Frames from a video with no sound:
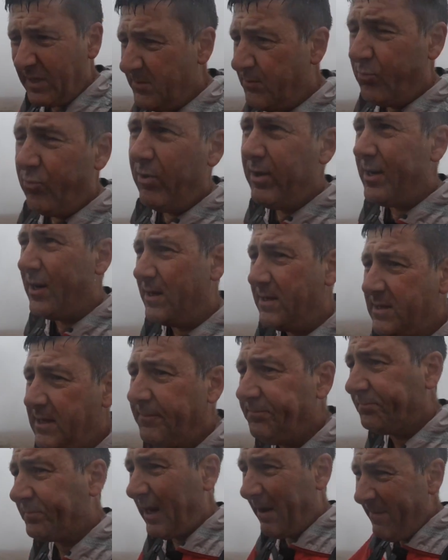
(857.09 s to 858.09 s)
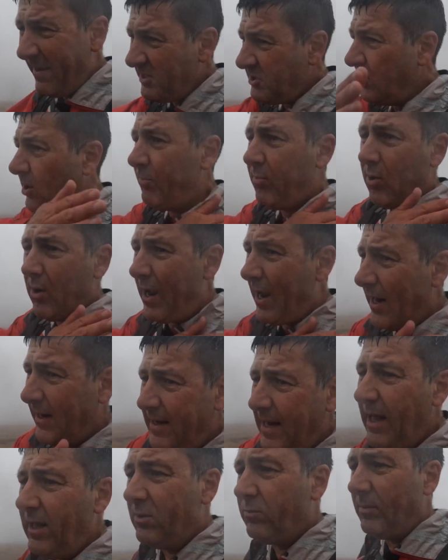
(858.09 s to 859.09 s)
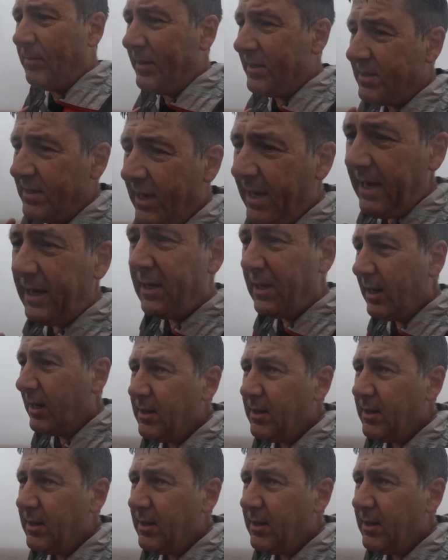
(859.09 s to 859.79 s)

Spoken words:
brilliant. I've actually not brought a handheld with me today.